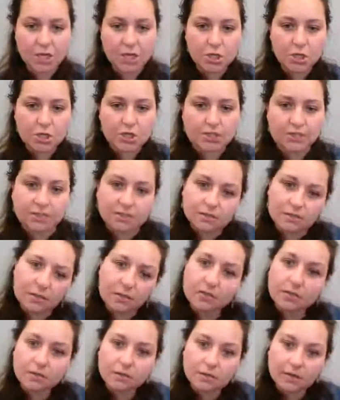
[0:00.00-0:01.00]
she is
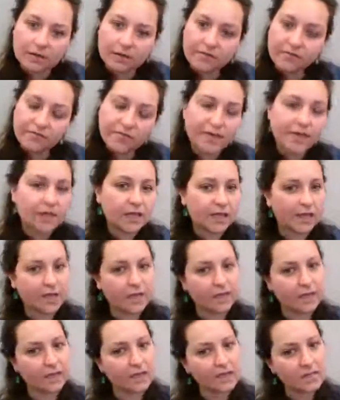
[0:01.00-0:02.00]
literally
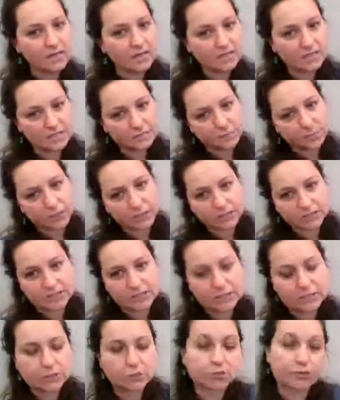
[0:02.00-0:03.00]
feeling this
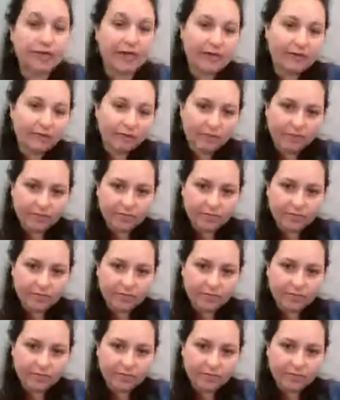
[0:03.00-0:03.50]
person's grief,